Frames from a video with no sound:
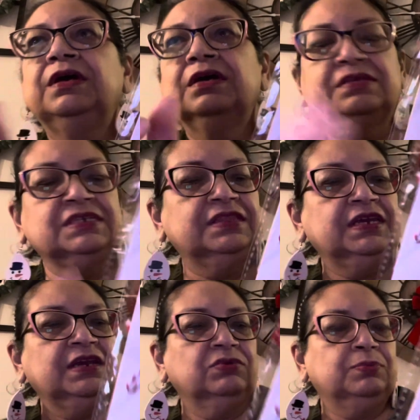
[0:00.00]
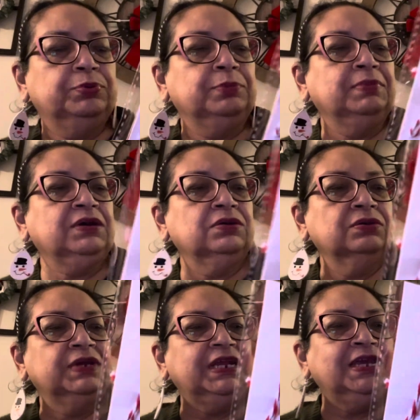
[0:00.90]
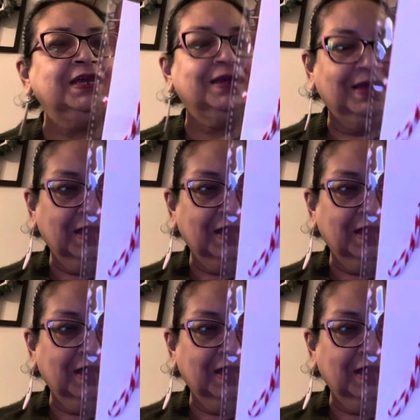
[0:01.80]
because I think I would have put them out already.